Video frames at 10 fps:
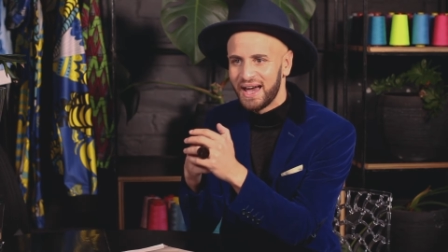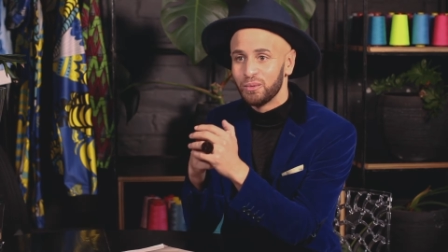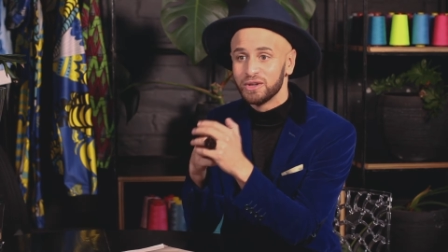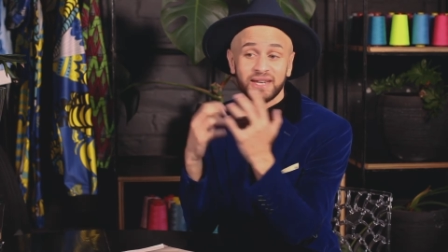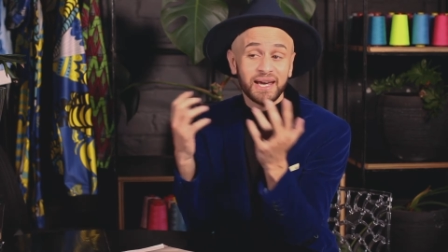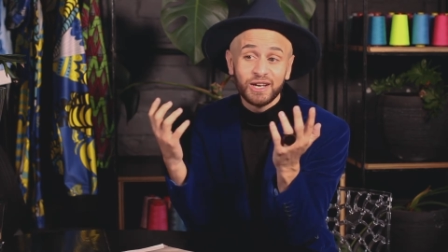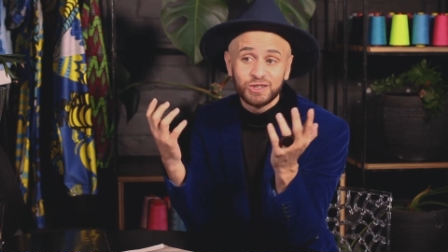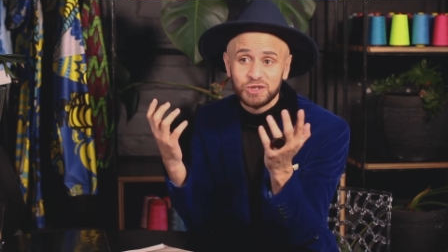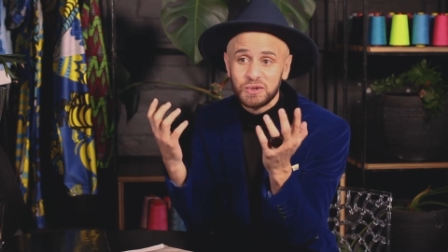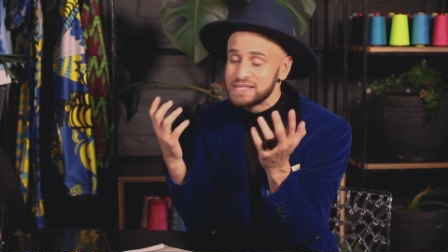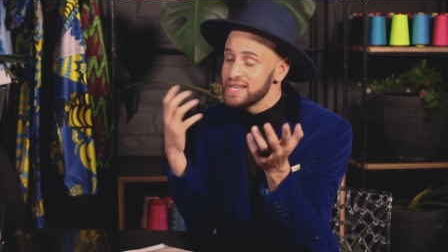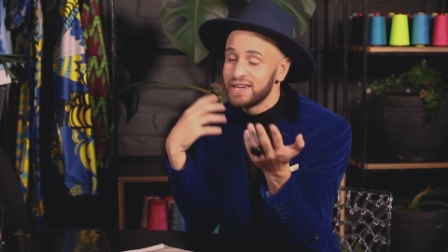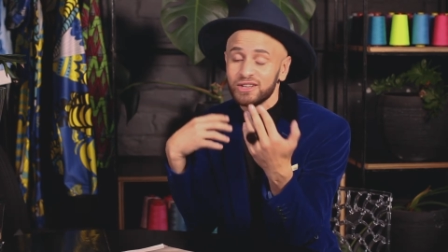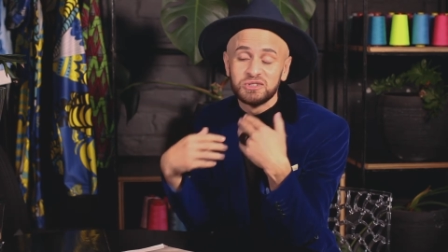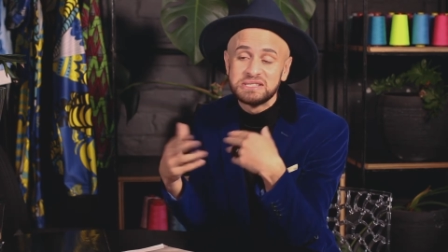And what they're going to do is they're
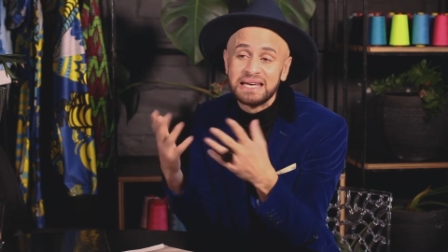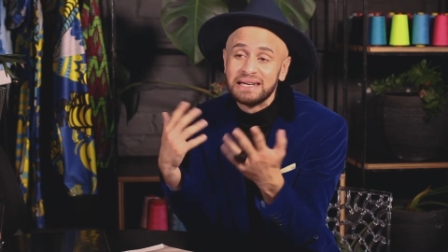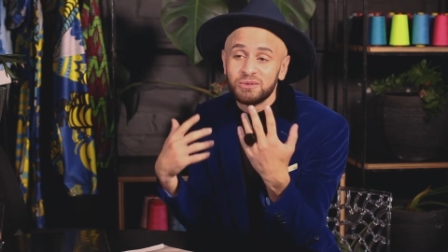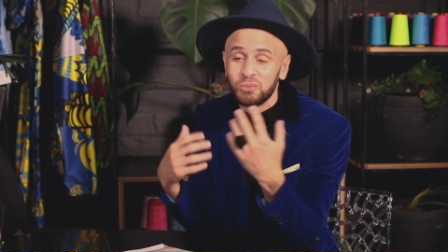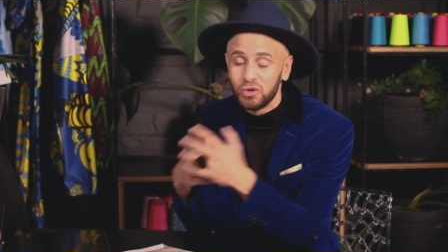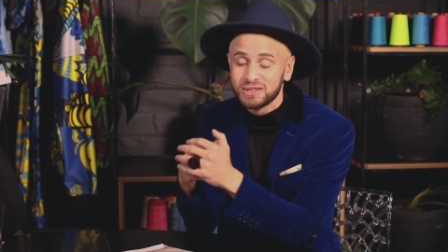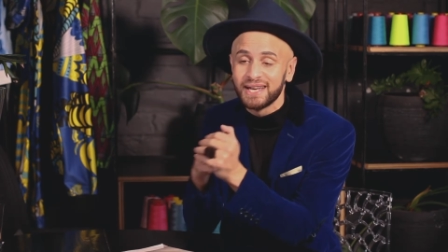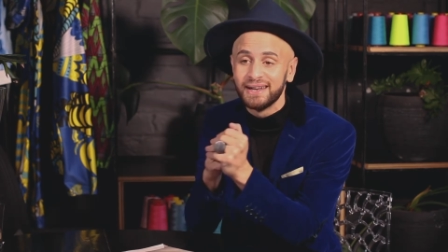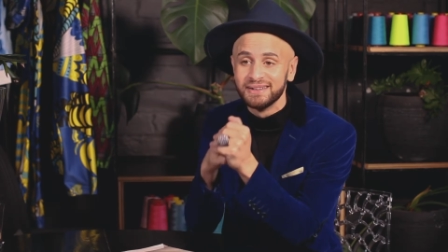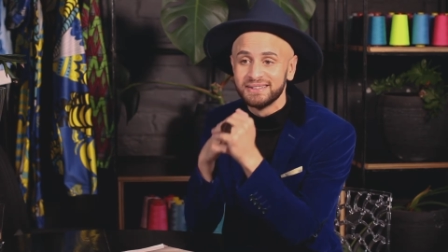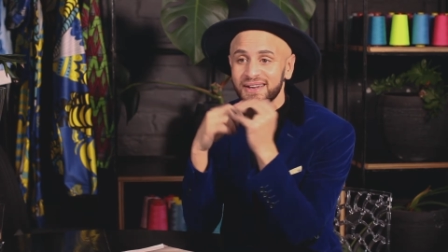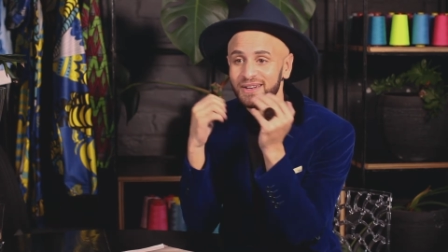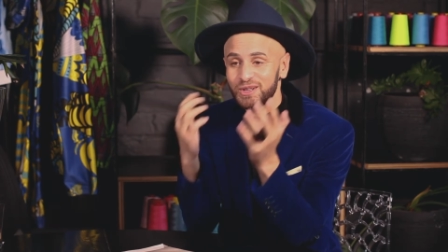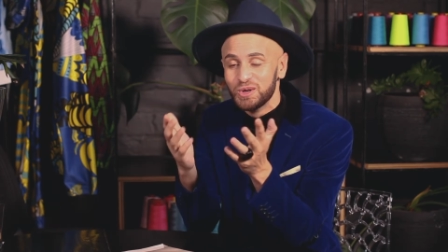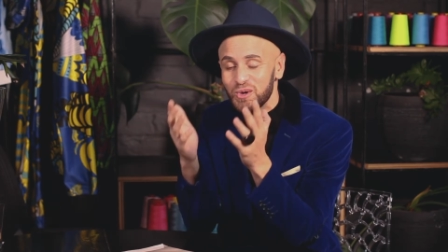going to send more talent
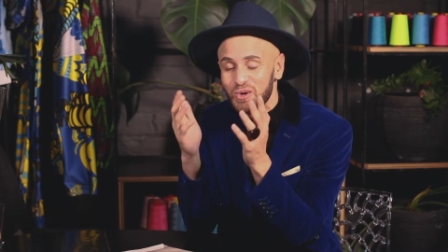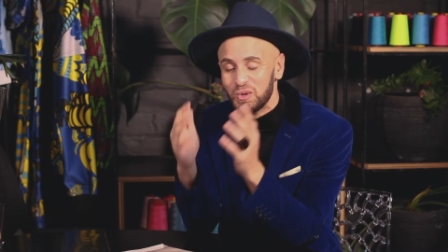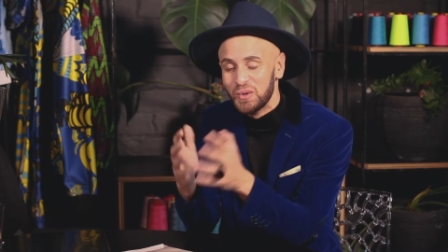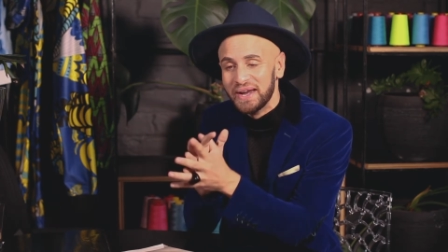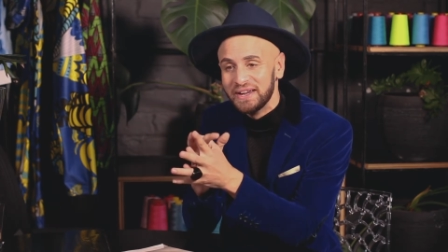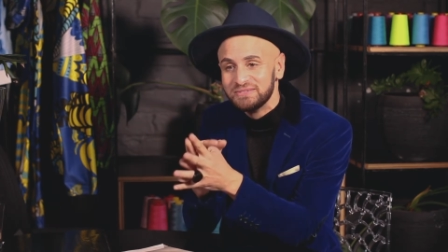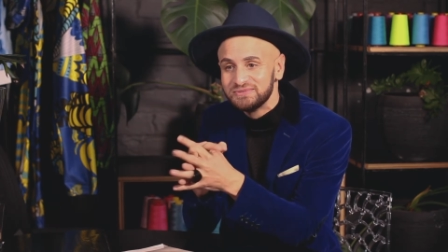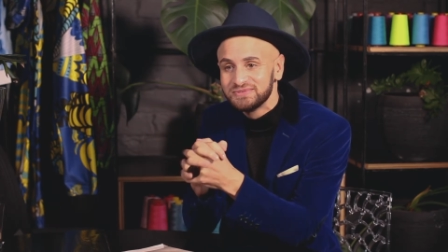your way.